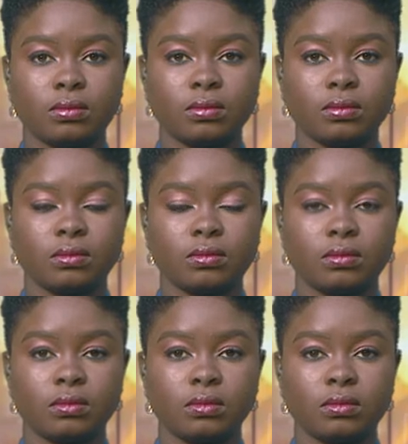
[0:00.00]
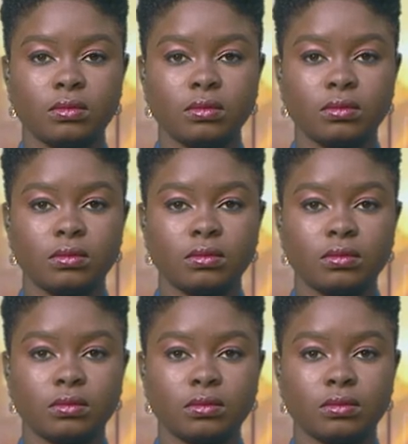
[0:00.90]

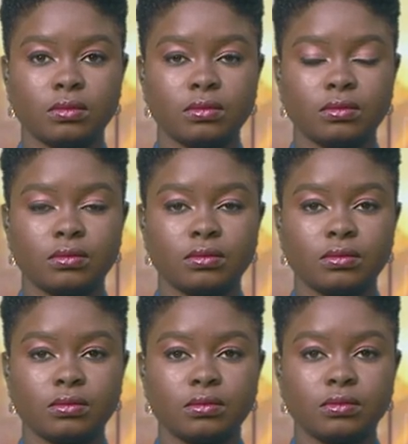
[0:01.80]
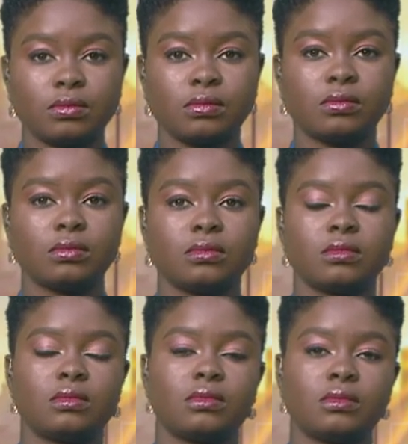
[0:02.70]

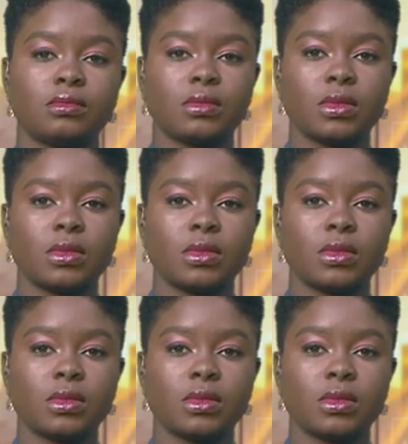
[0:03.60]
[no speech]